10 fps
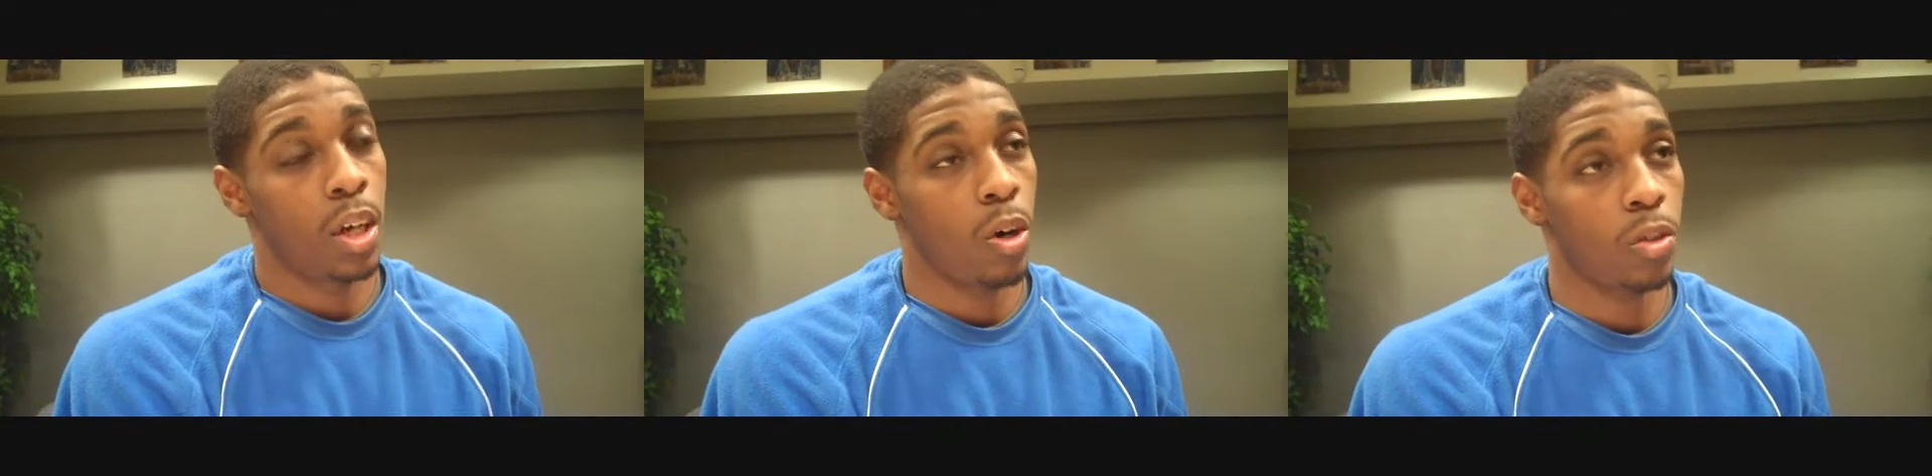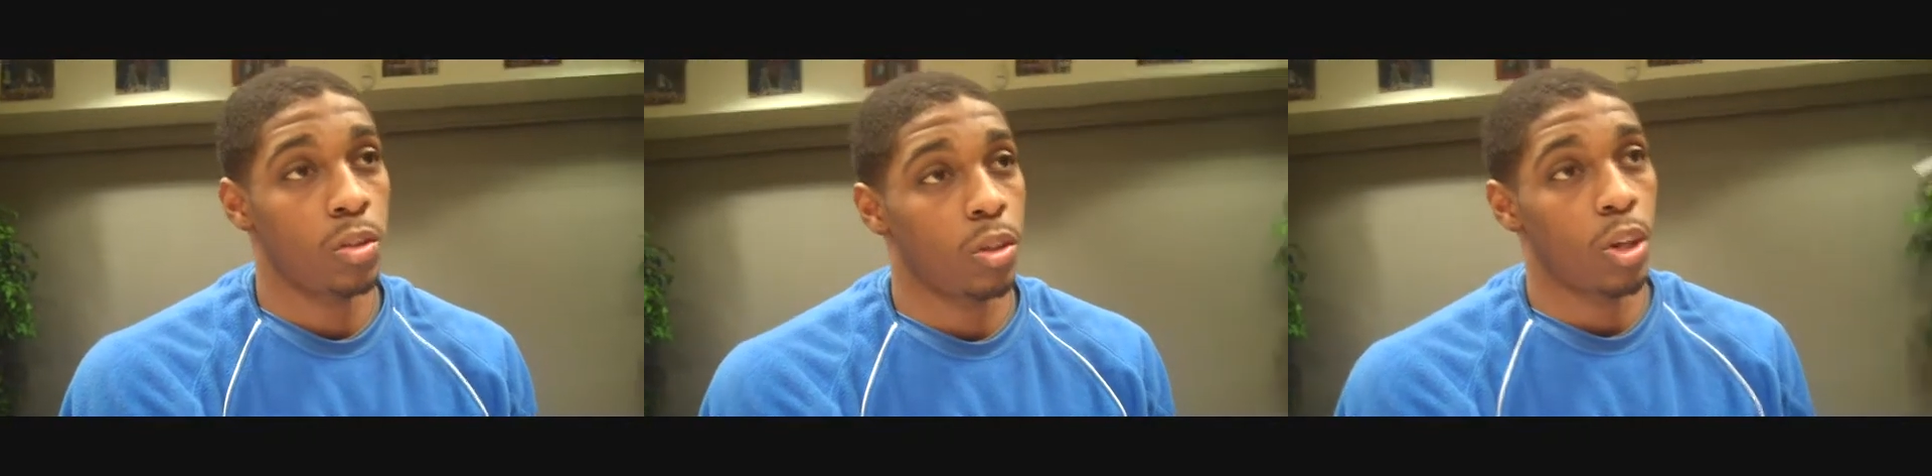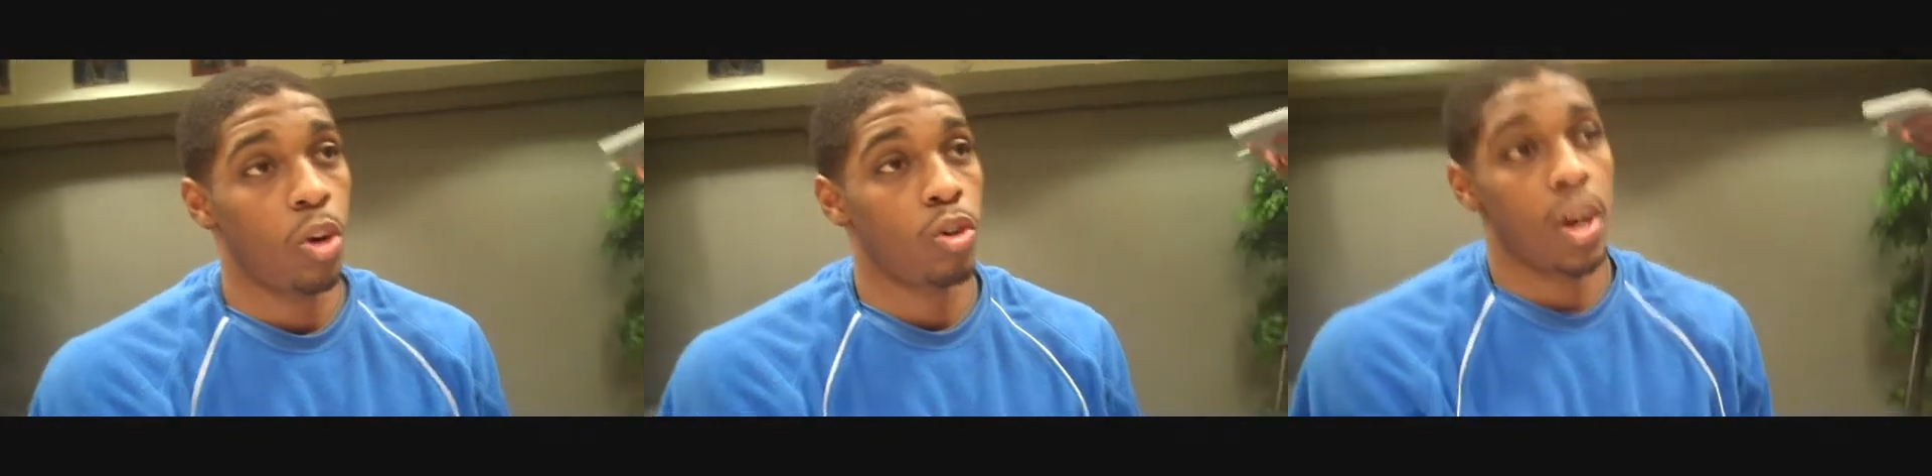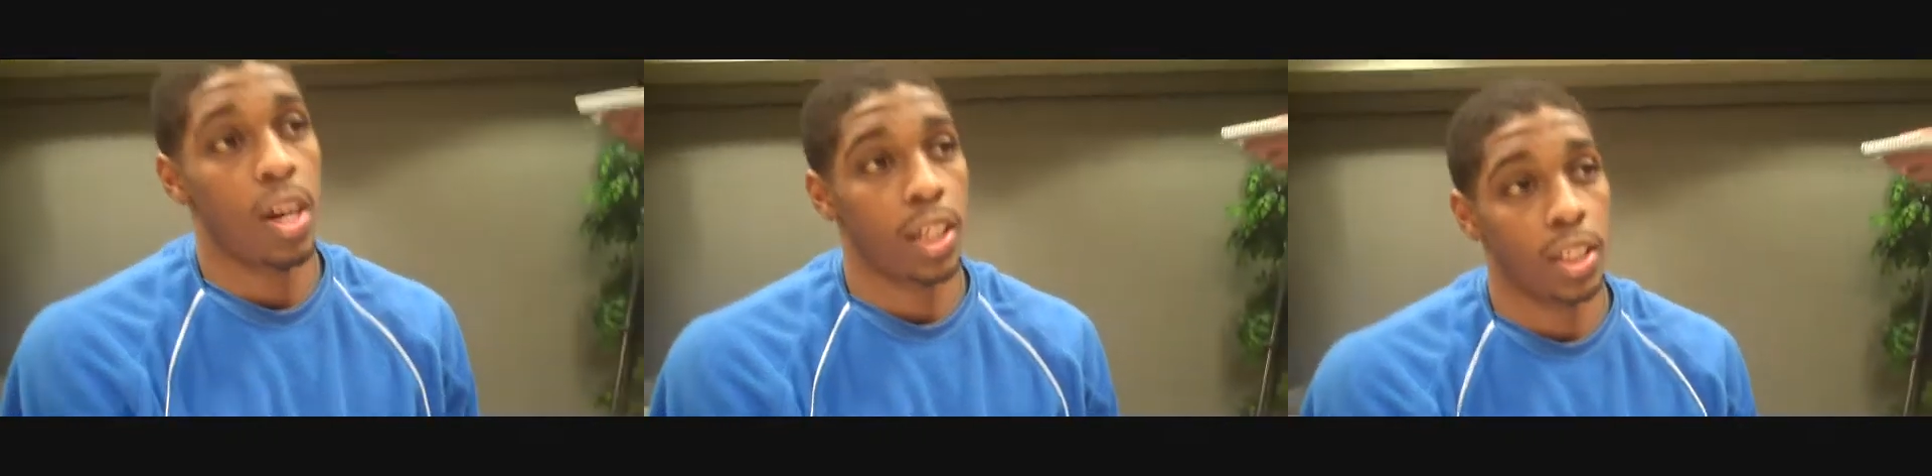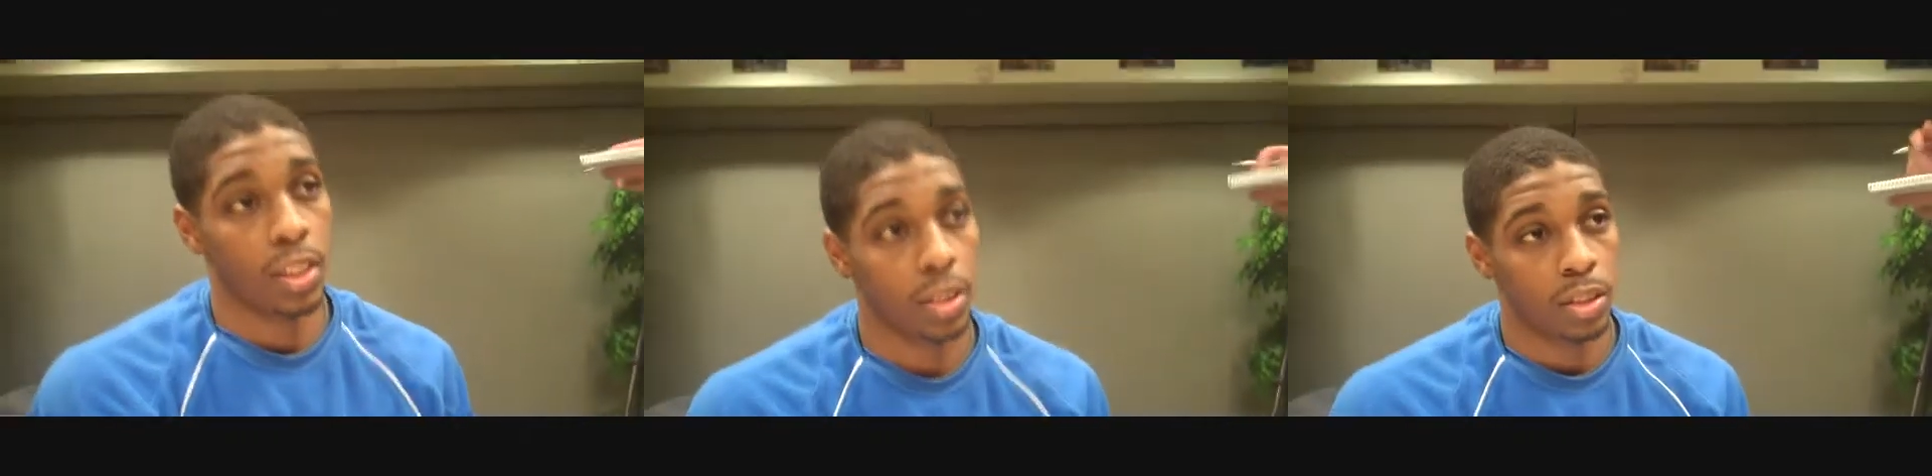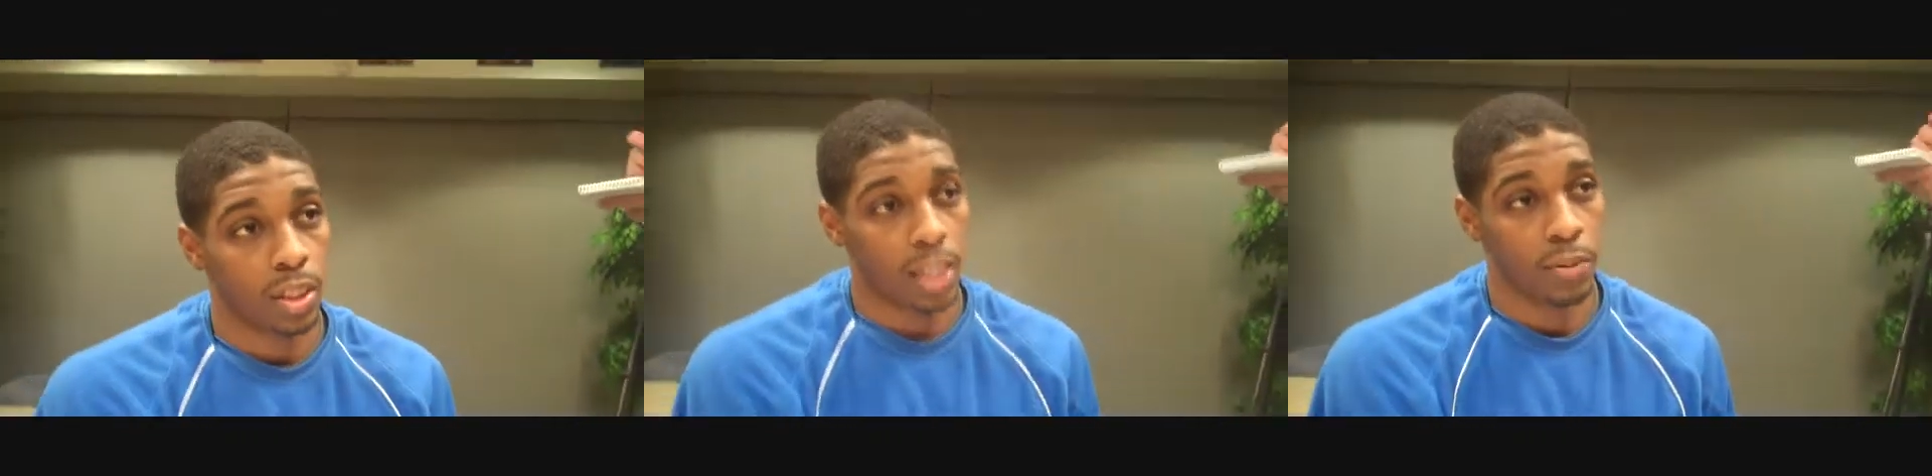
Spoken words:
the whole crowd against us.